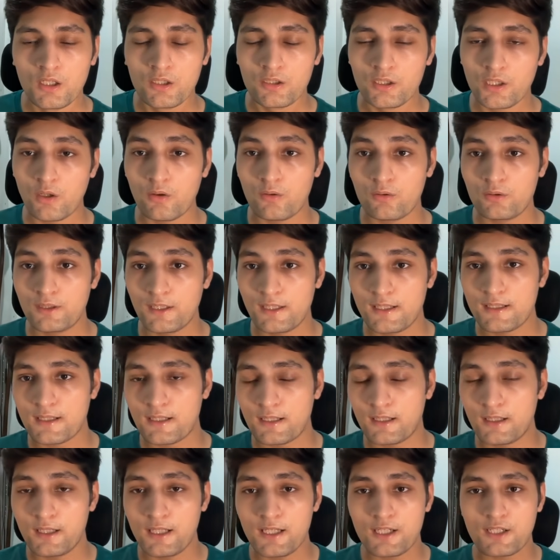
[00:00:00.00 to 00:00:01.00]
Now, there is an
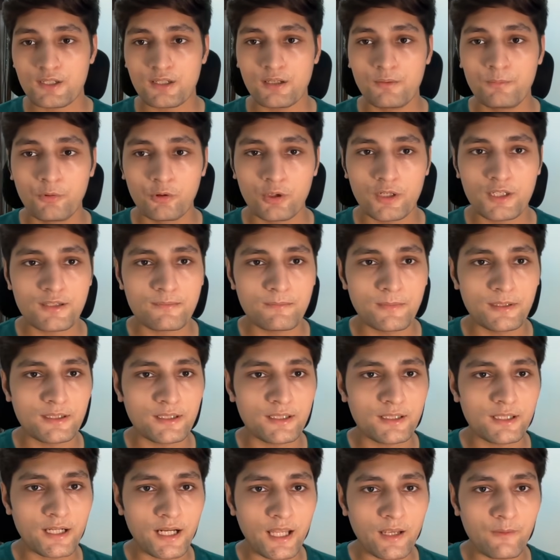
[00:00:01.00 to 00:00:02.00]
additional bonus
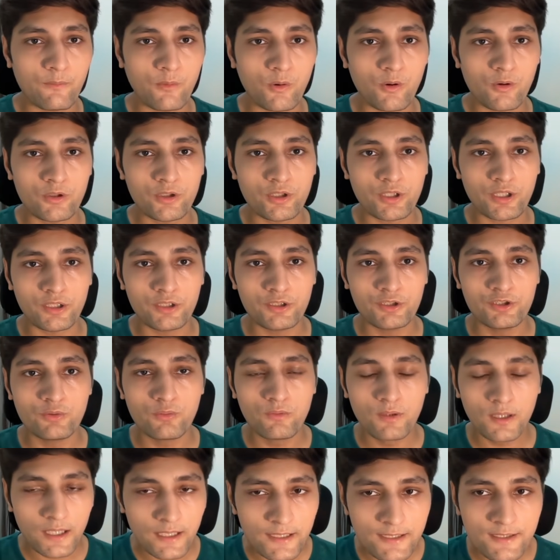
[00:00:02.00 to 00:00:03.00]
method that I want you
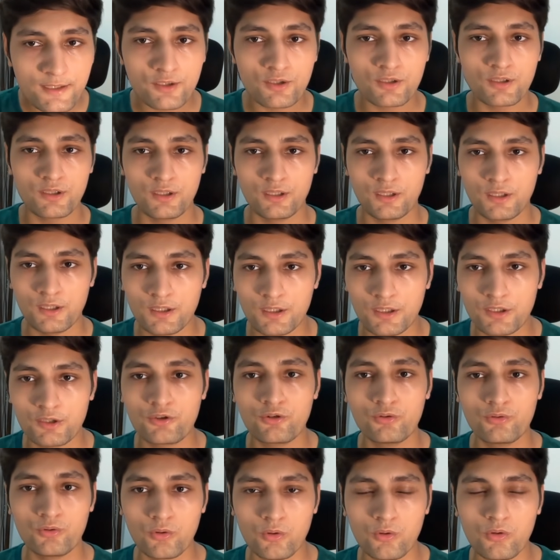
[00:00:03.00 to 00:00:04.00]
guys
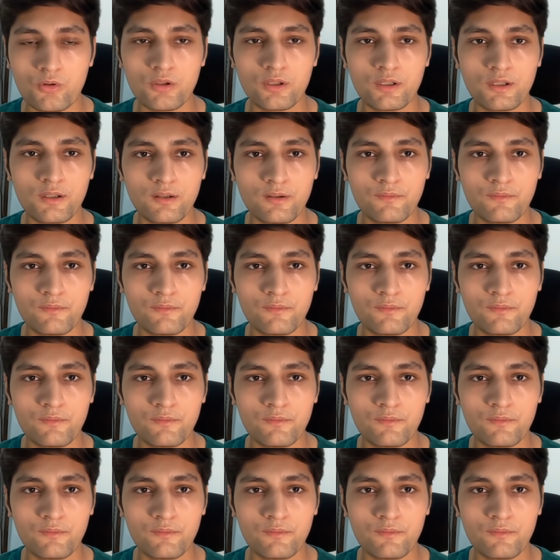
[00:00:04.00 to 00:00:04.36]
to know.